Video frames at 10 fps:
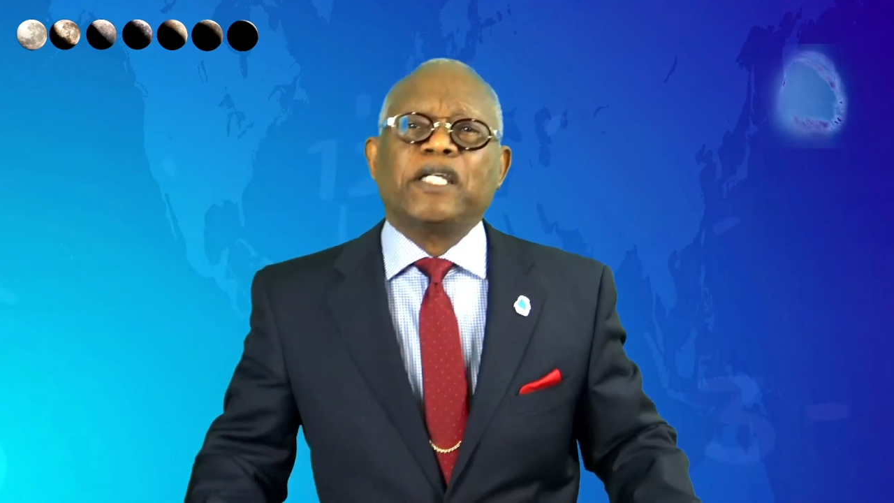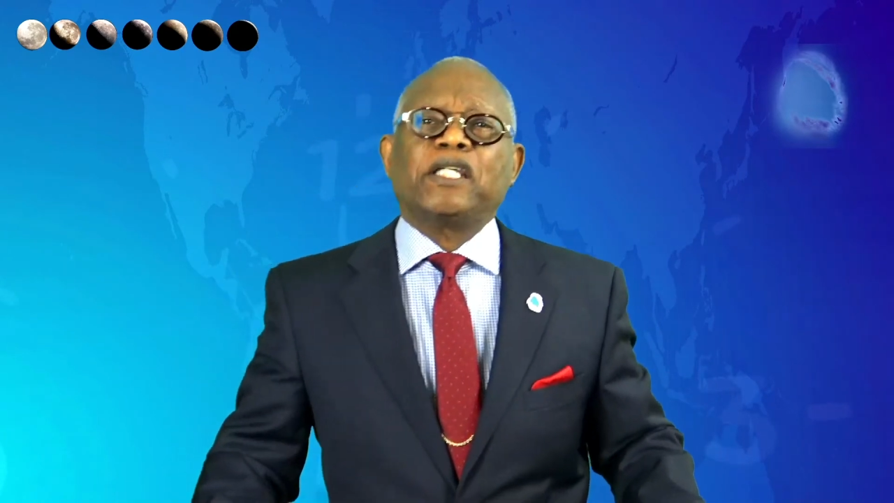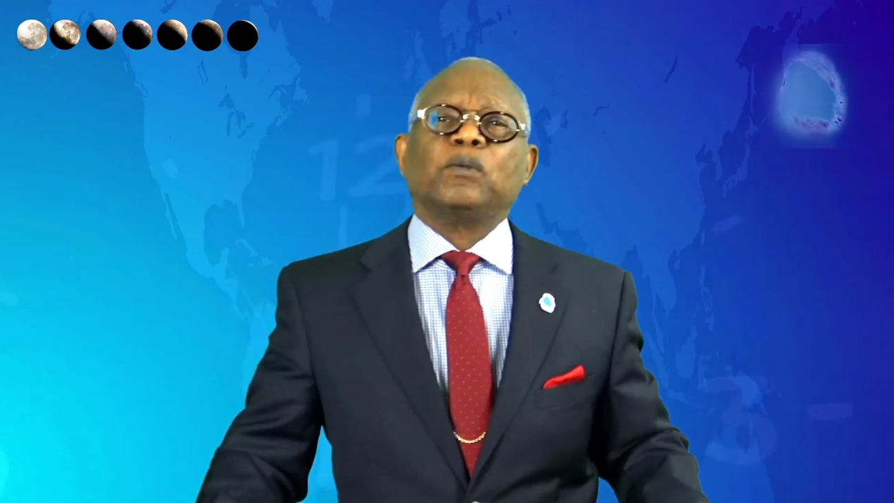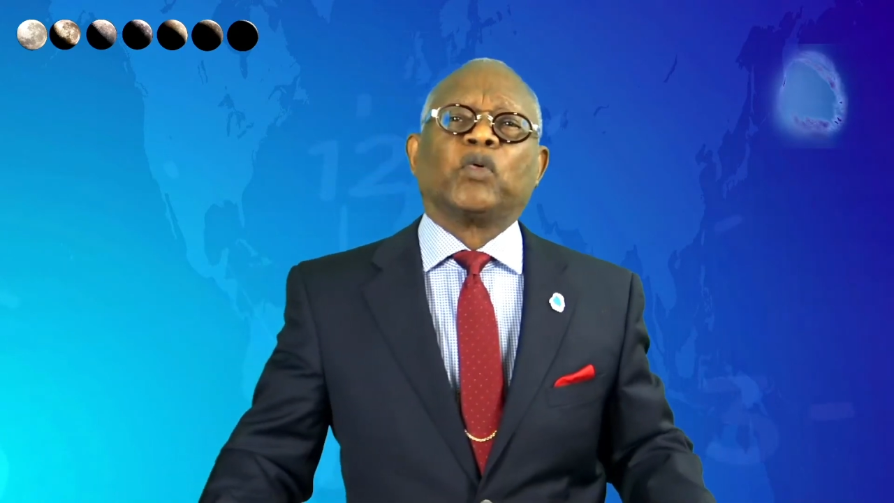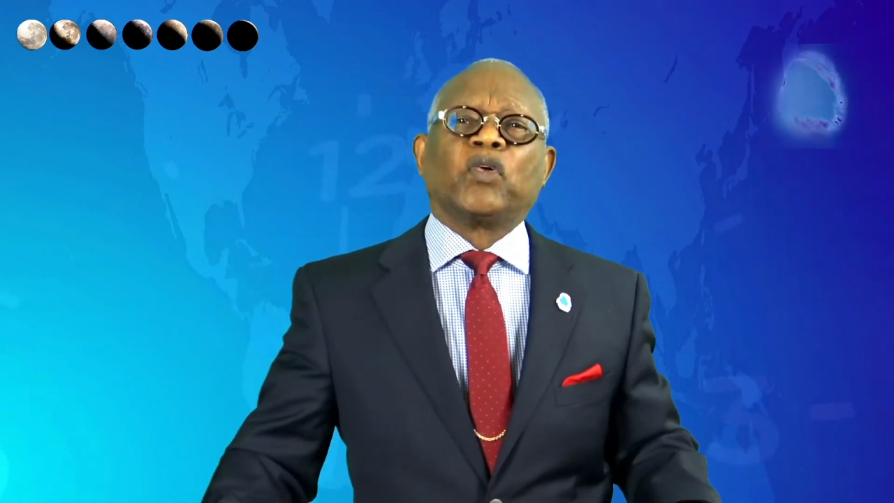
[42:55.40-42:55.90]

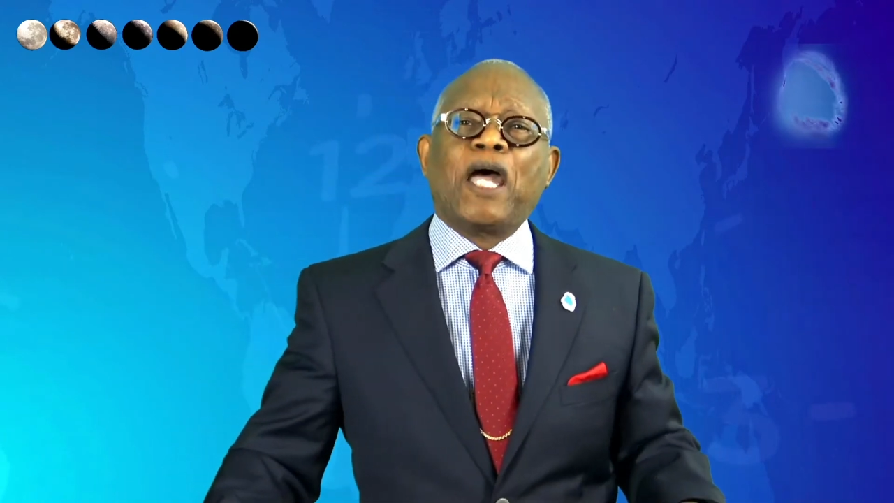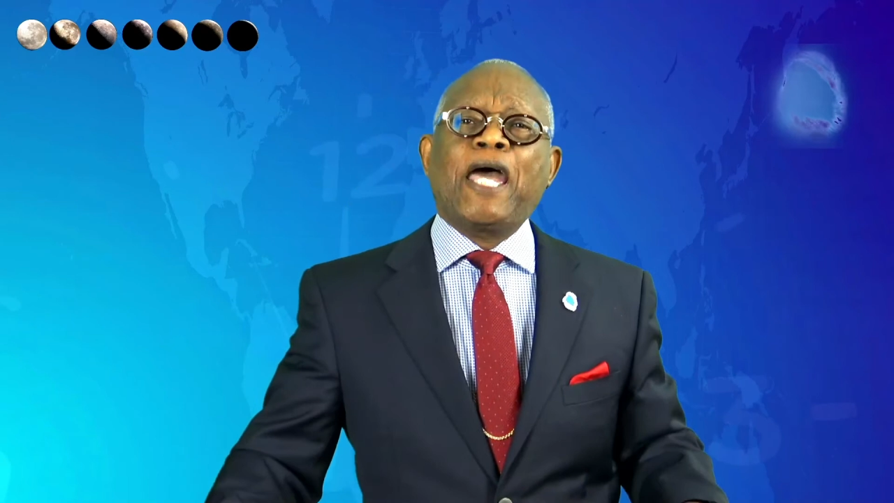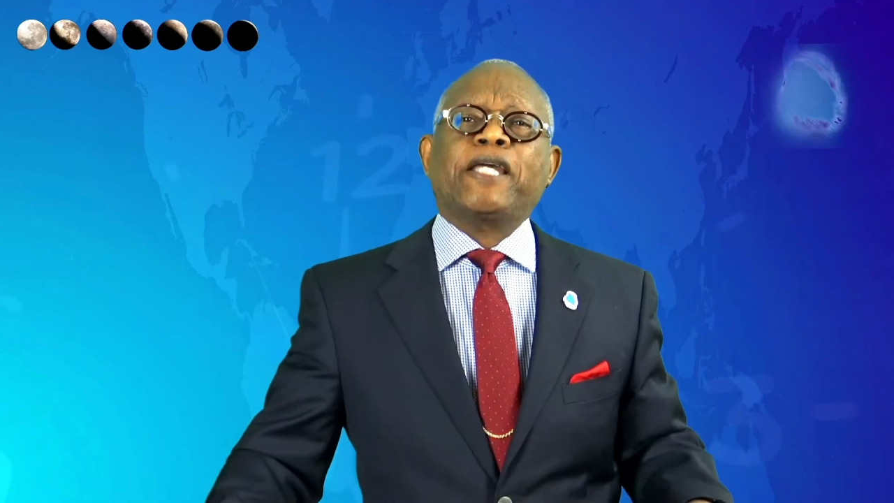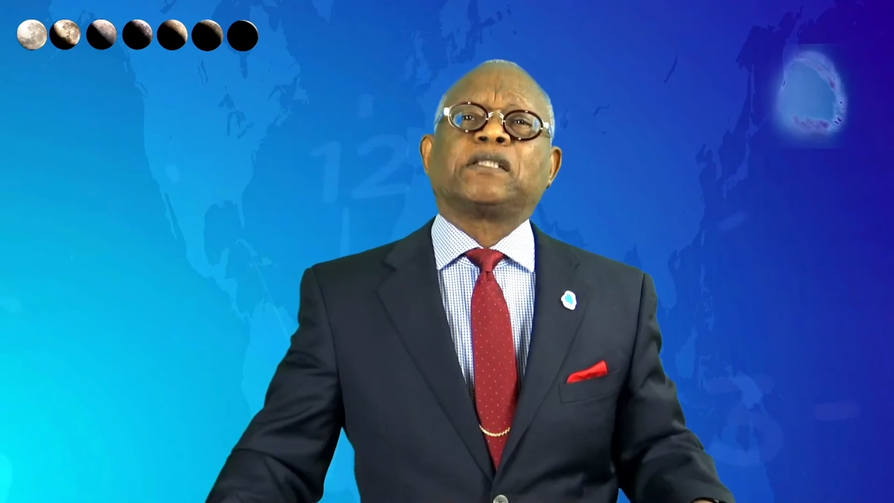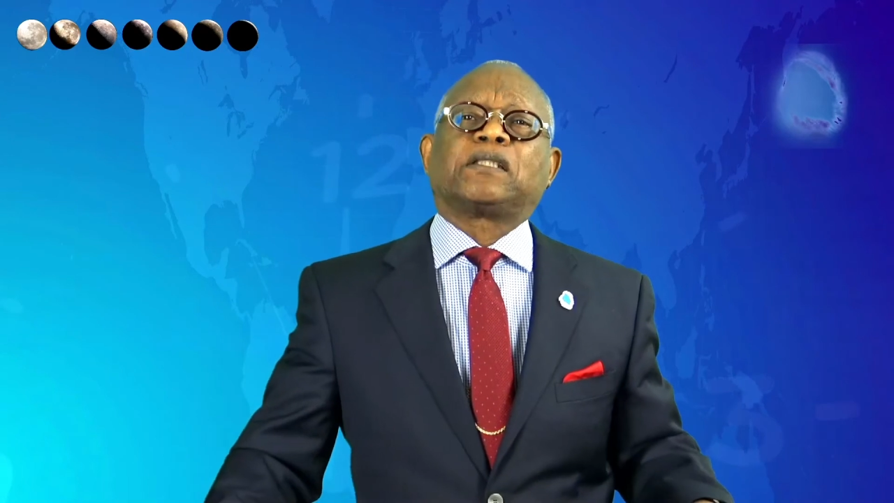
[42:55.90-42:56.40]
He
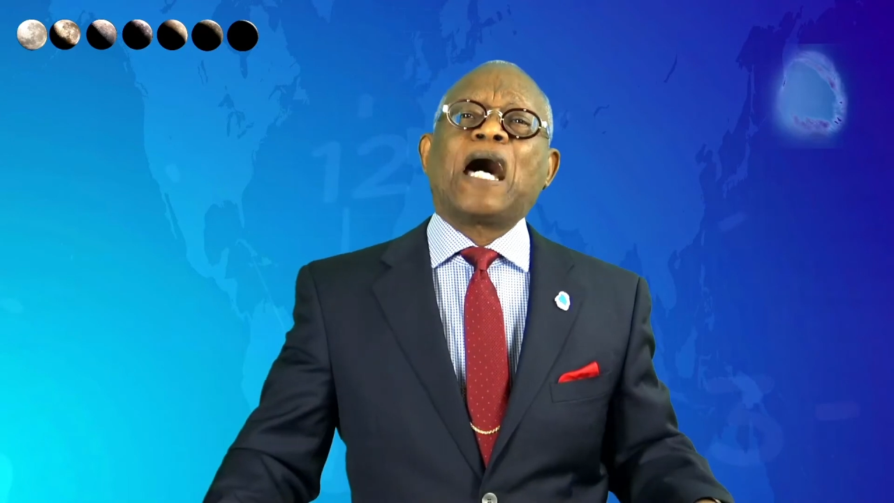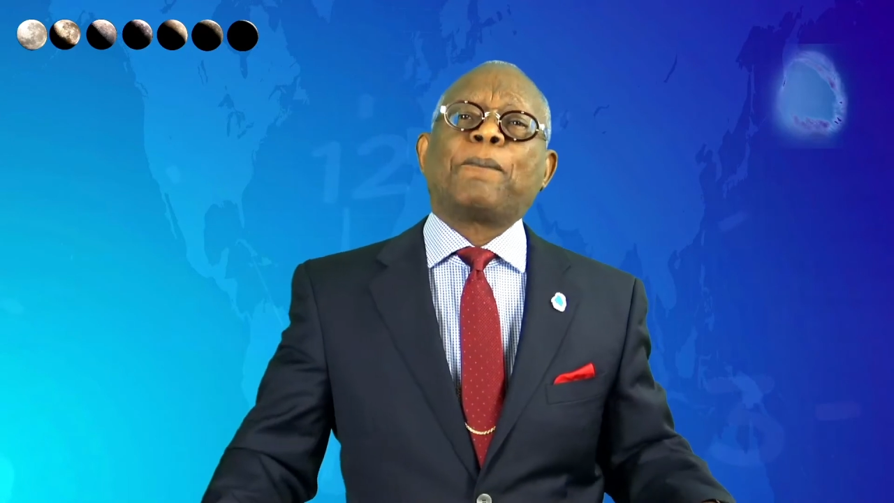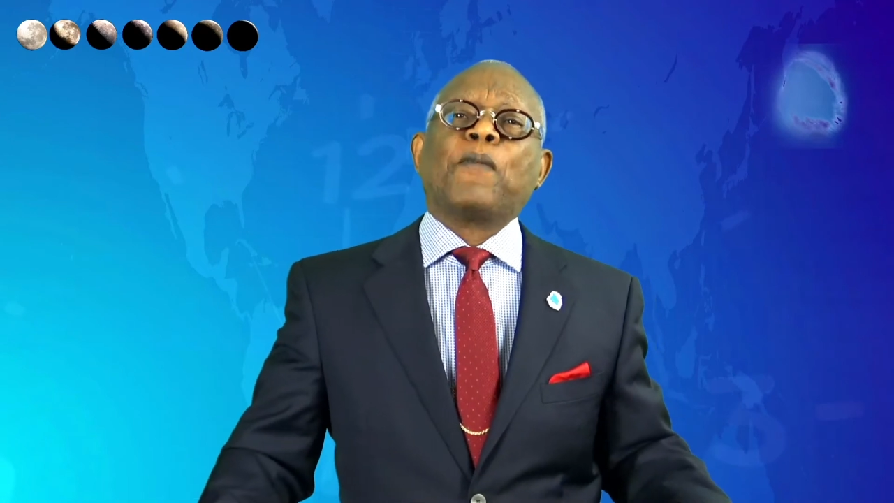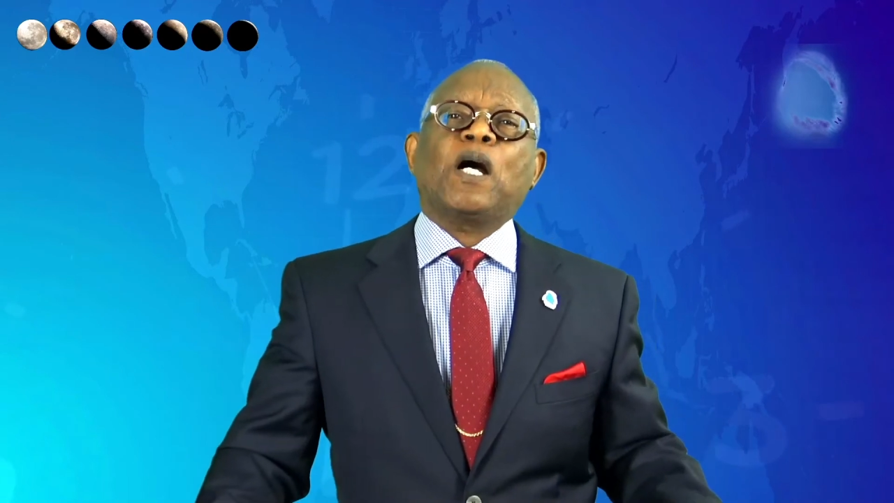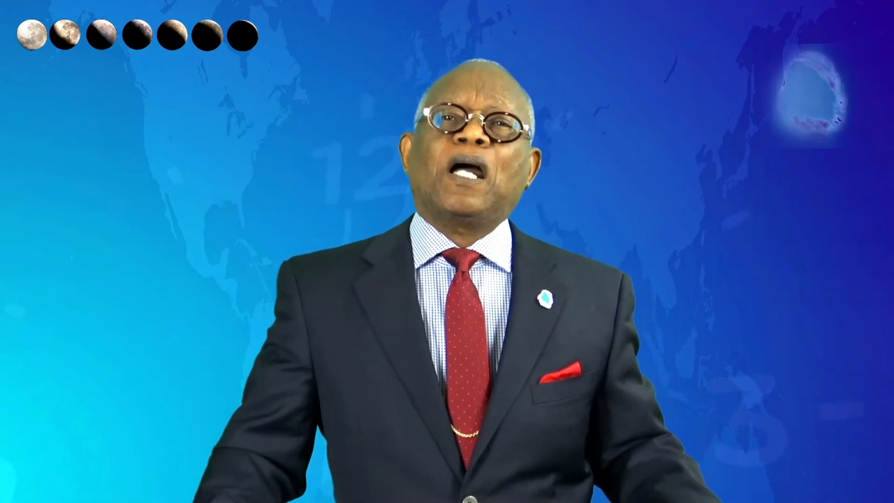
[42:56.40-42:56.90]
raised
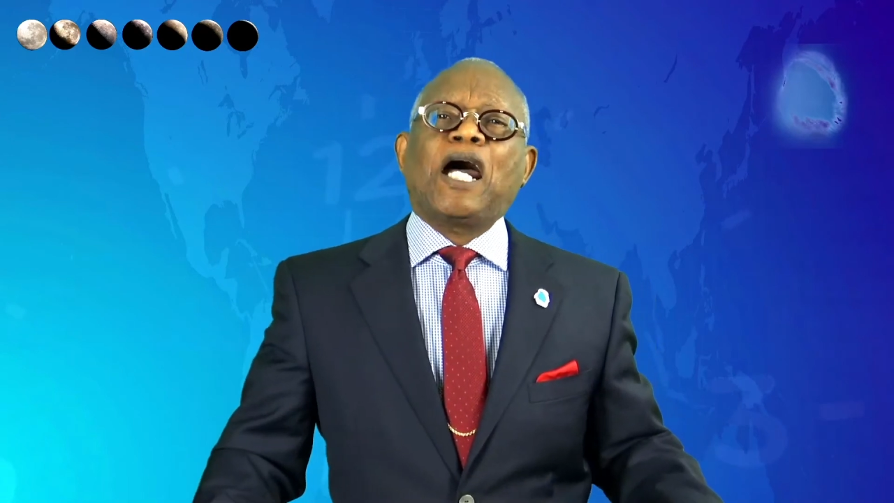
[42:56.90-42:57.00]
up